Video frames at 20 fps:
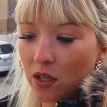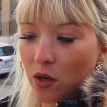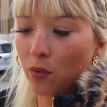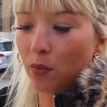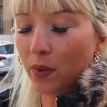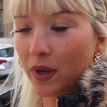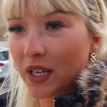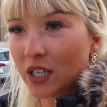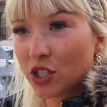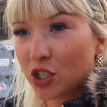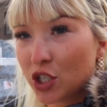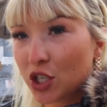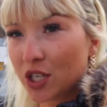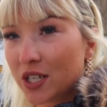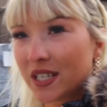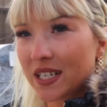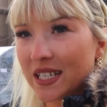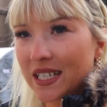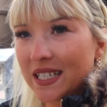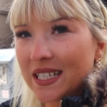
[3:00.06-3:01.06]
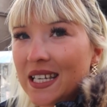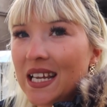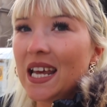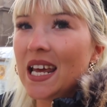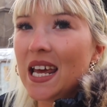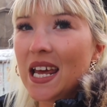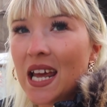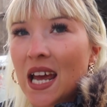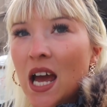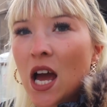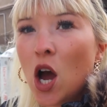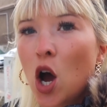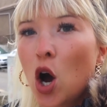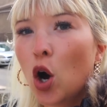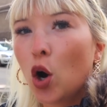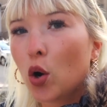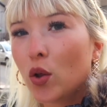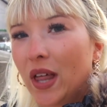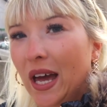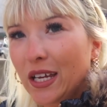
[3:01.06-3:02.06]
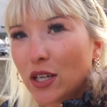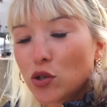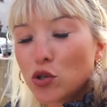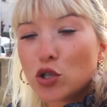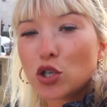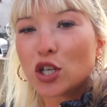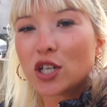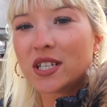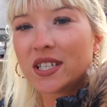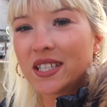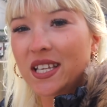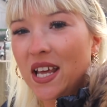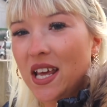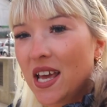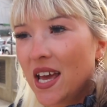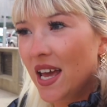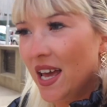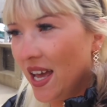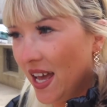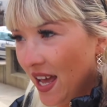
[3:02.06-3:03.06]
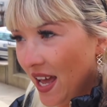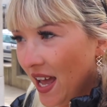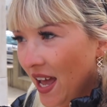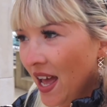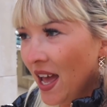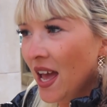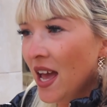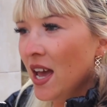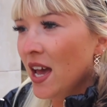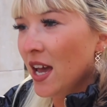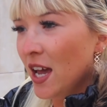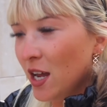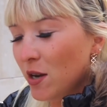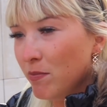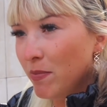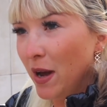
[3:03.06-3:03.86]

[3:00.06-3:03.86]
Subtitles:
that we should see, or that you should see here in